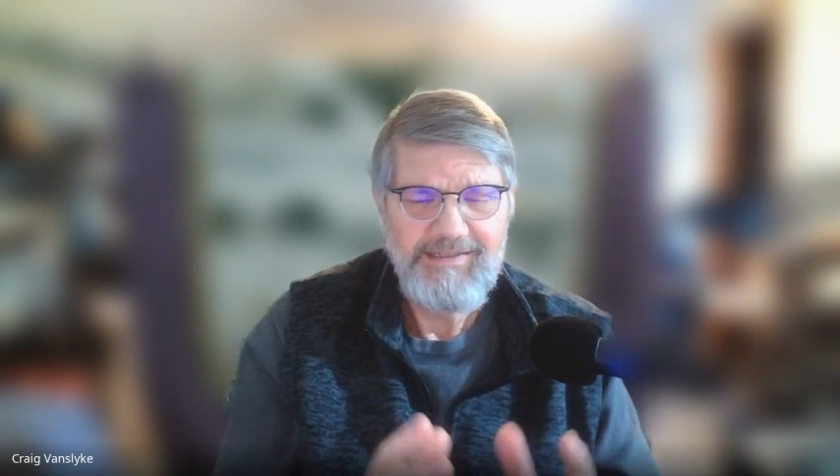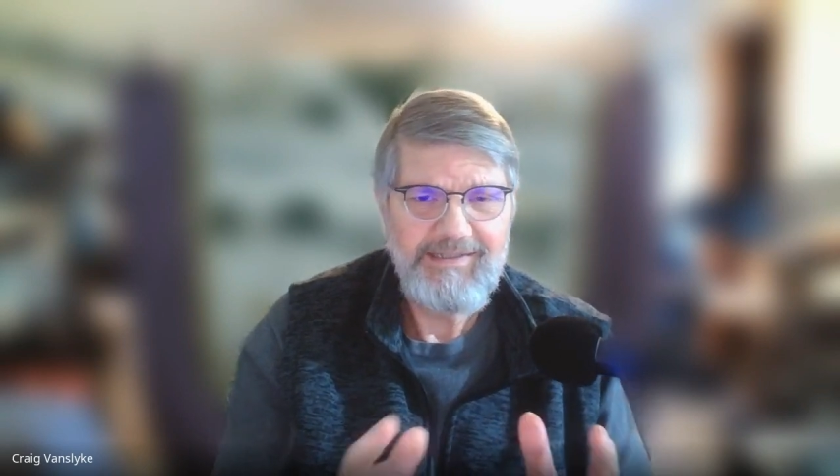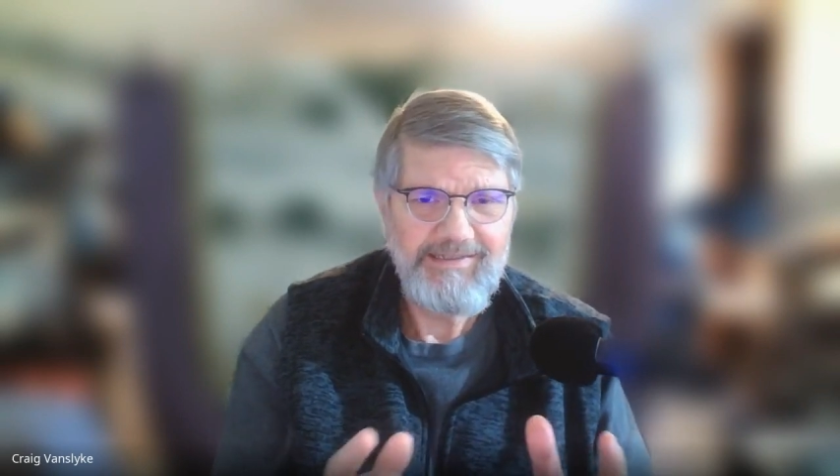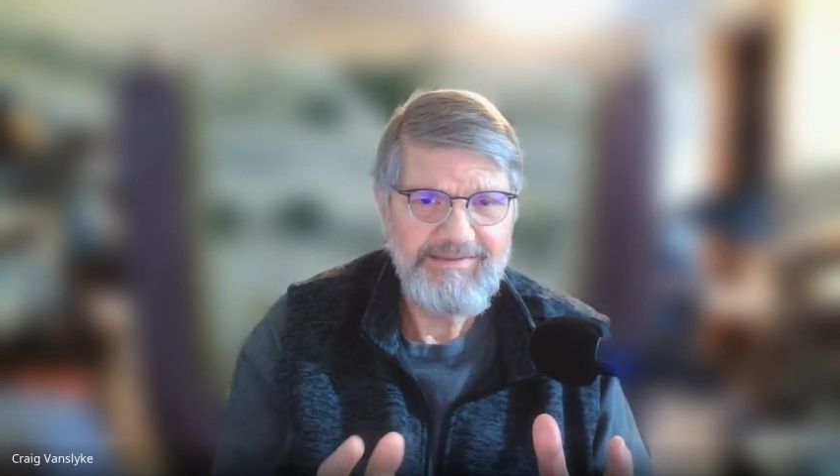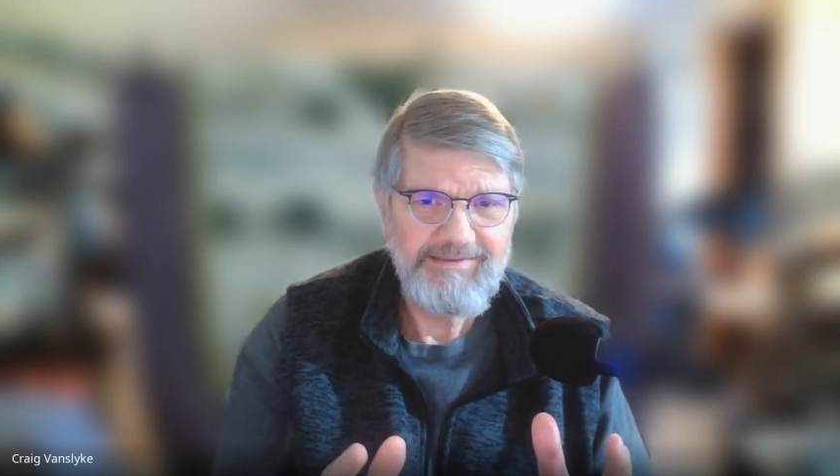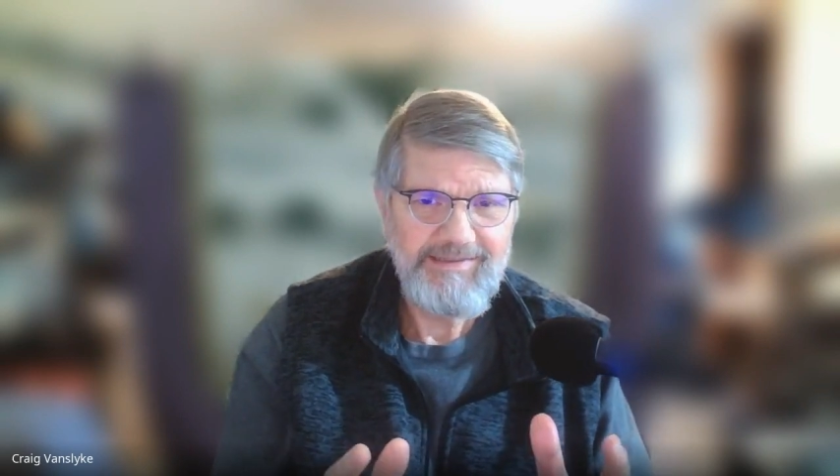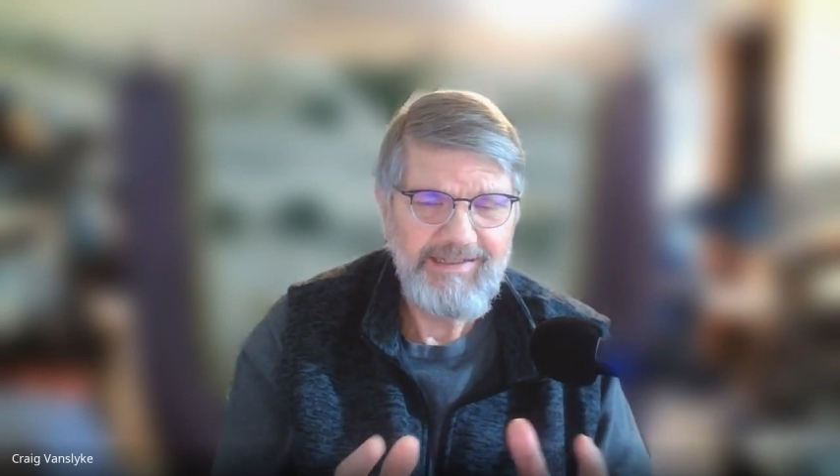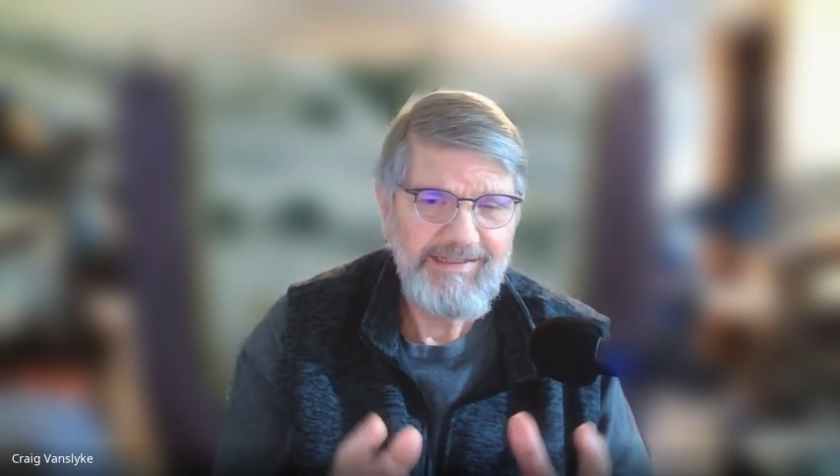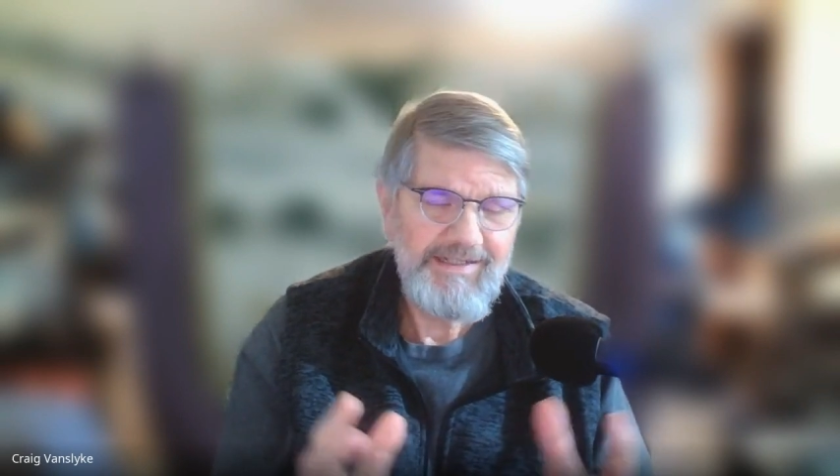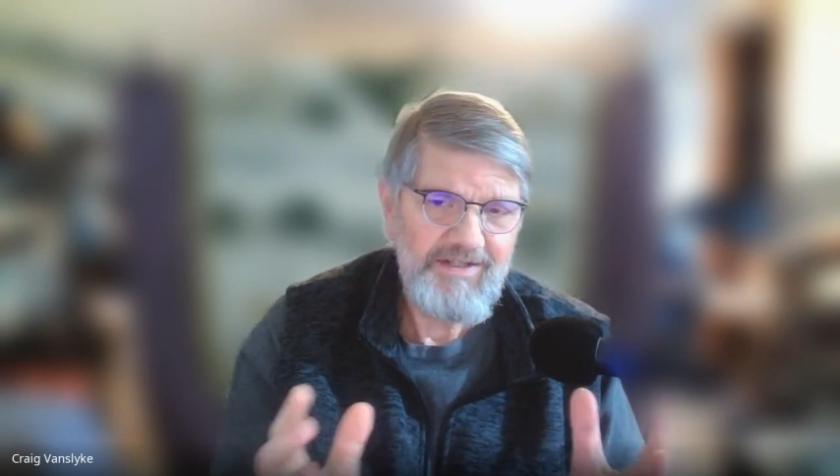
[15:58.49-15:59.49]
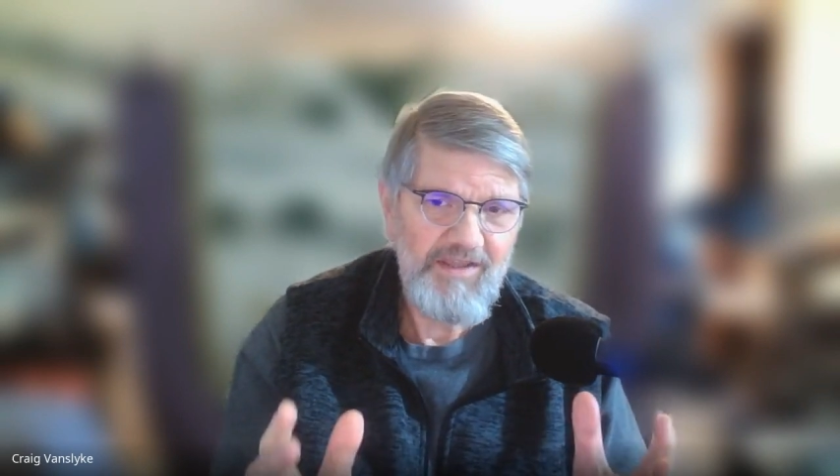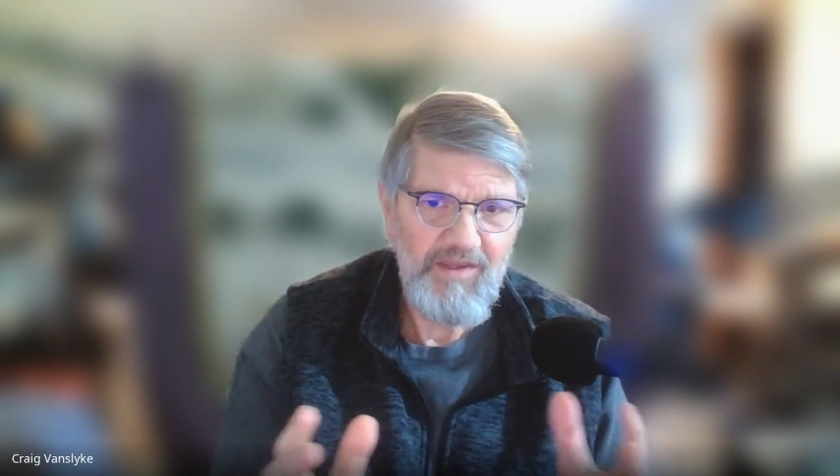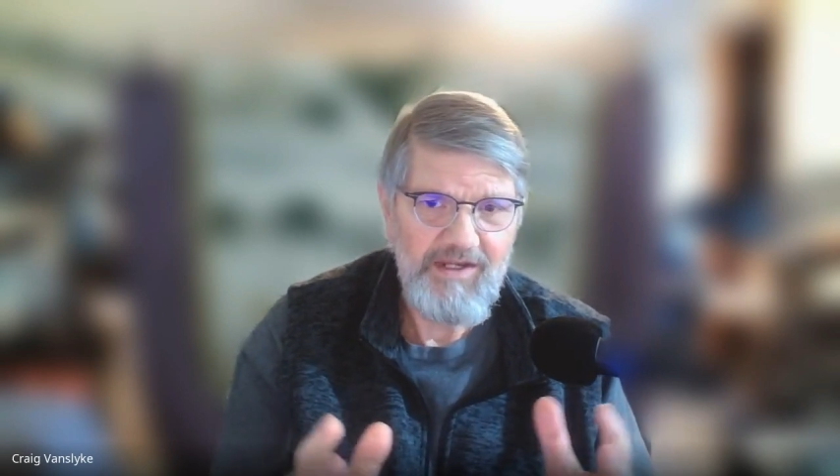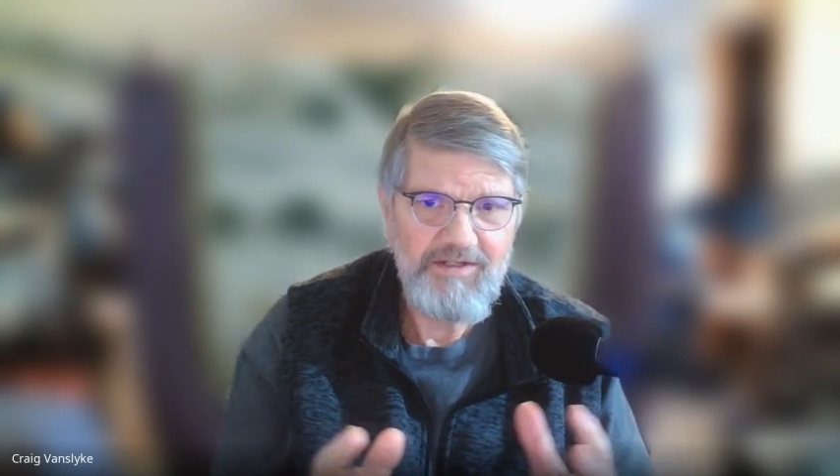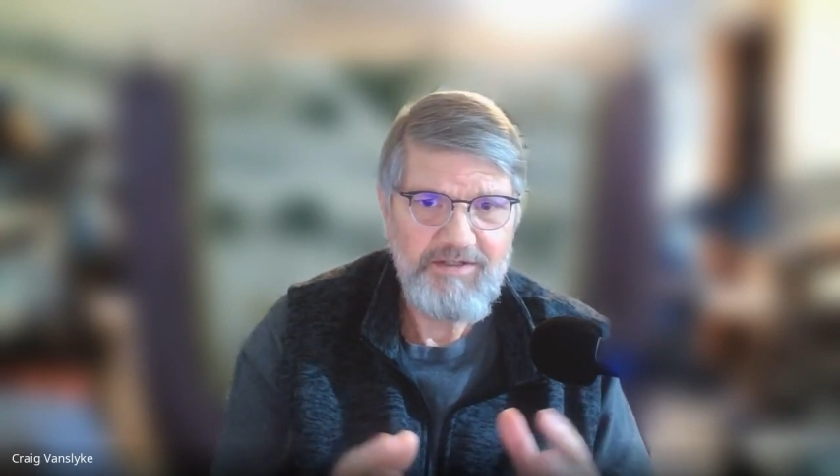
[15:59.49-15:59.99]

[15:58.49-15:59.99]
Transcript: at least I think it's